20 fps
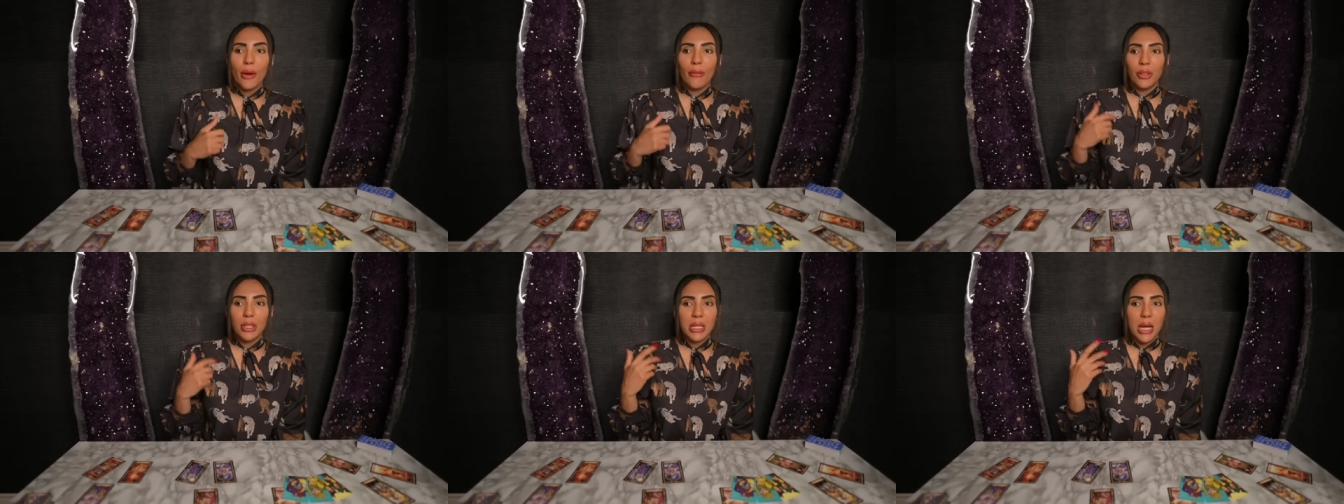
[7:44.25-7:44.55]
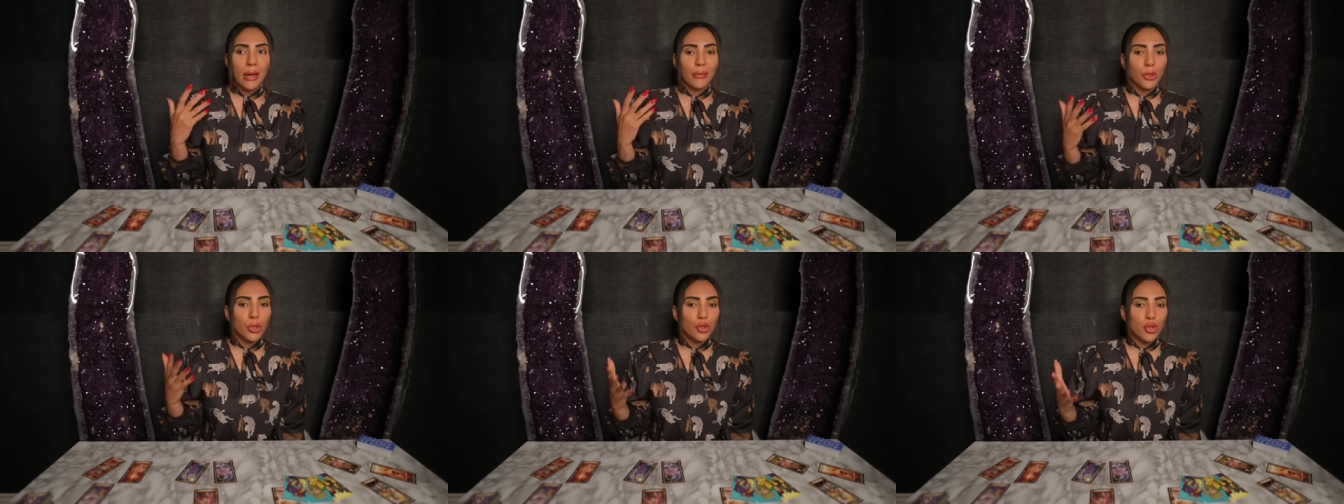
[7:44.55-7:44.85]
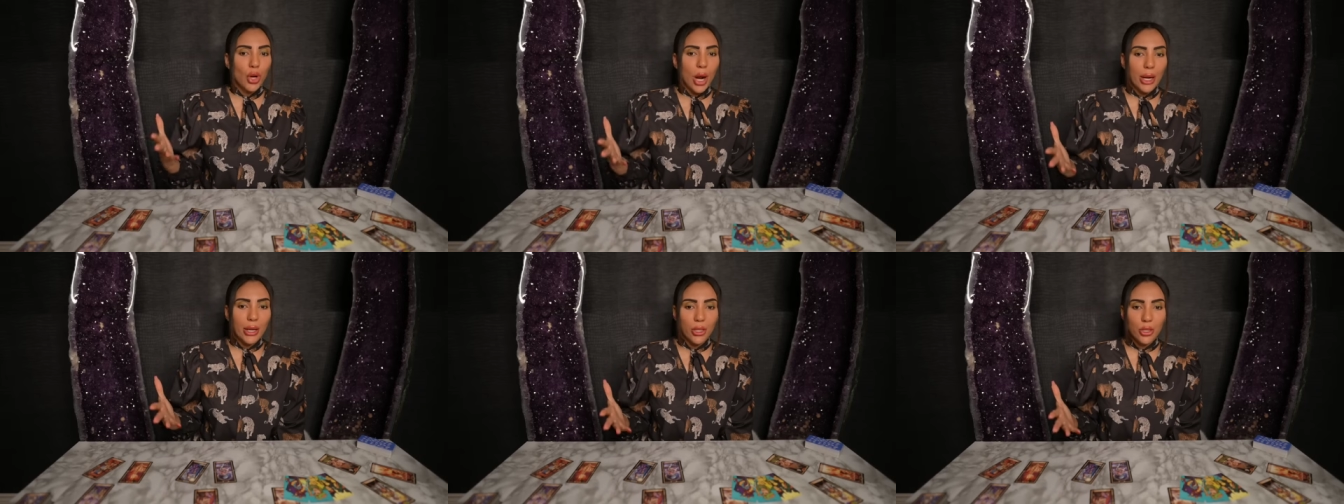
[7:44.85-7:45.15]
every time you
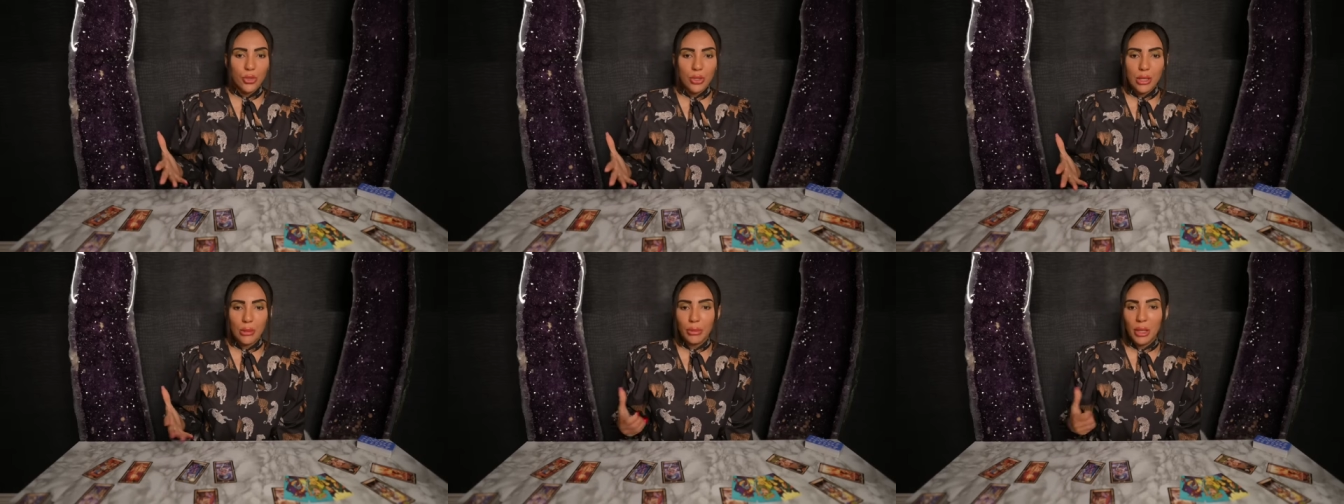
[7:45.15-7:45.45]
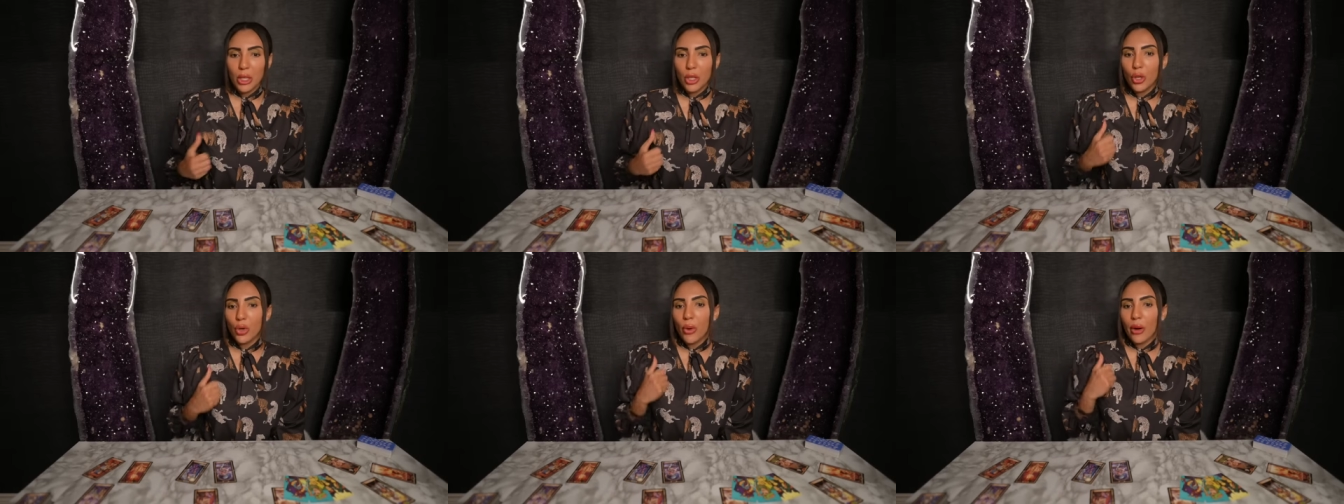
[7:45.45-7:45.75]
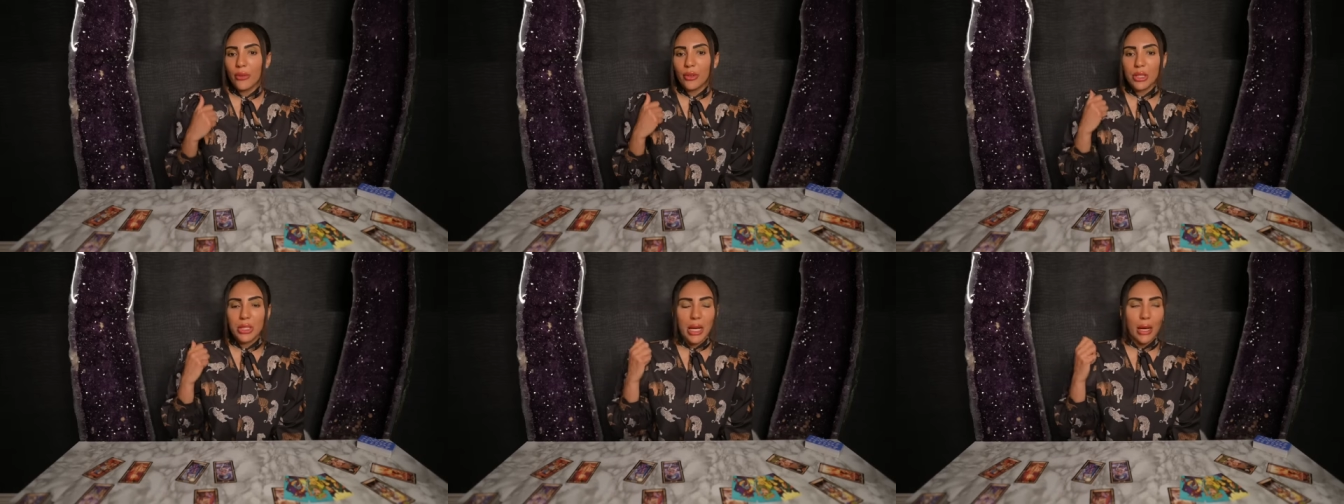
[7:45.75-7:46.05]
try to do something new,
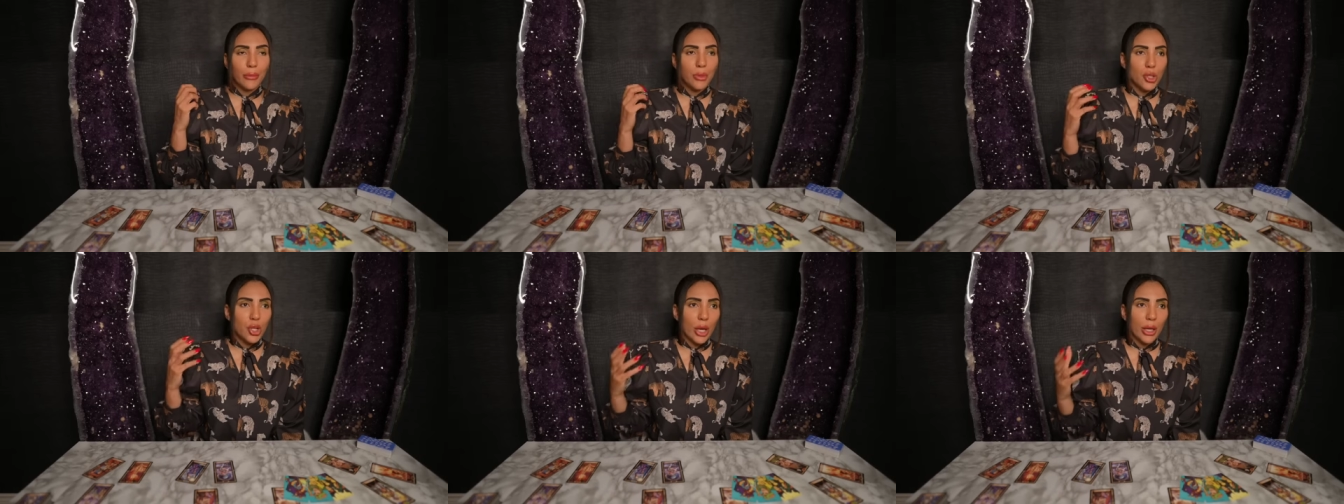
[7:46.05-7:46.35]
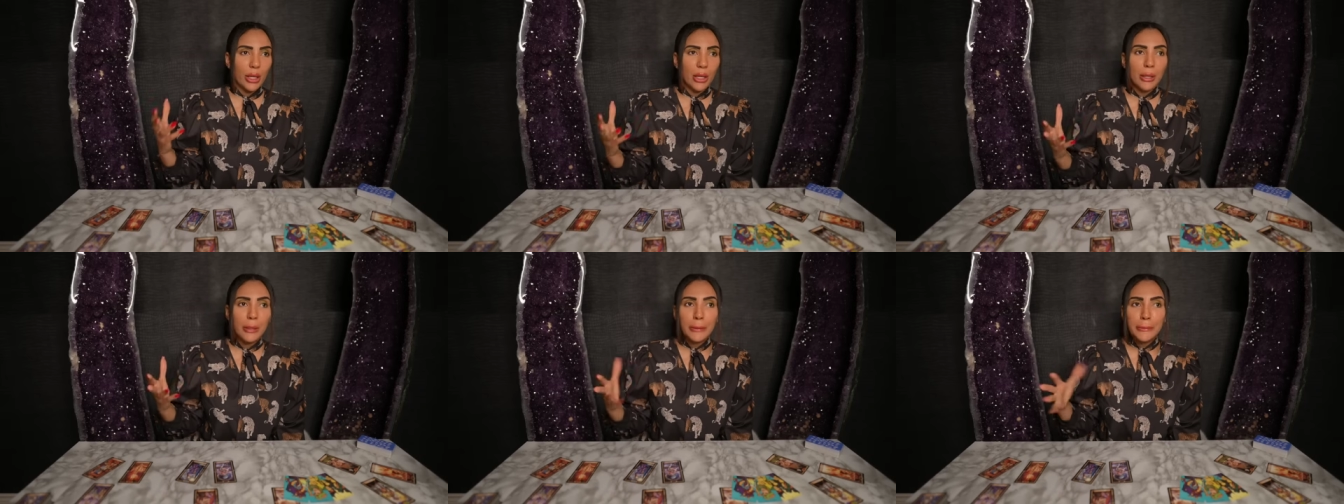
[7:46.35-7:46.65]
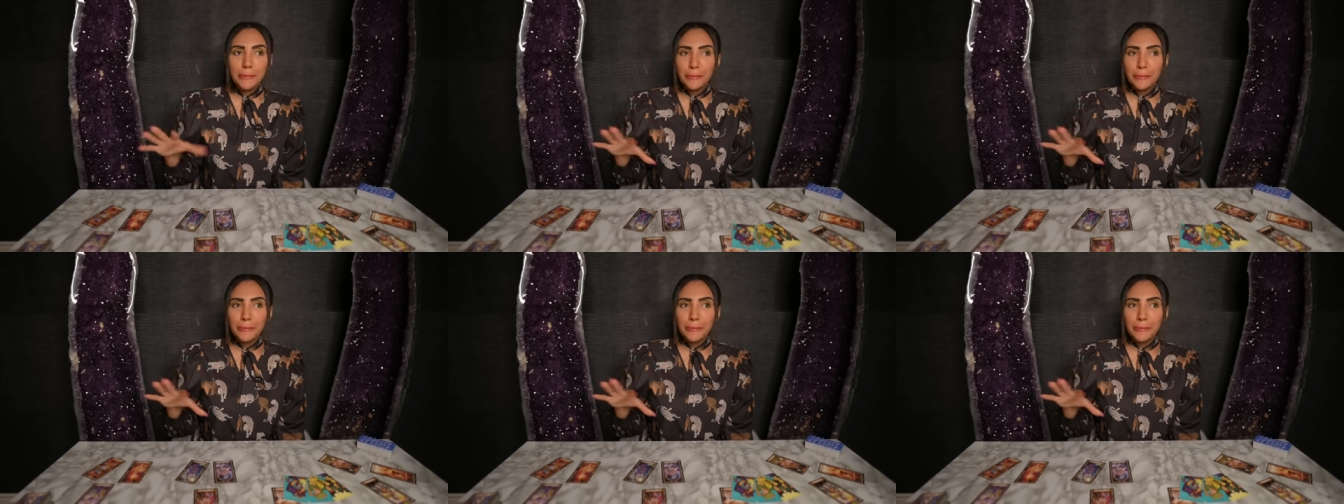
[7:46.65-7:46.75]
every time you try to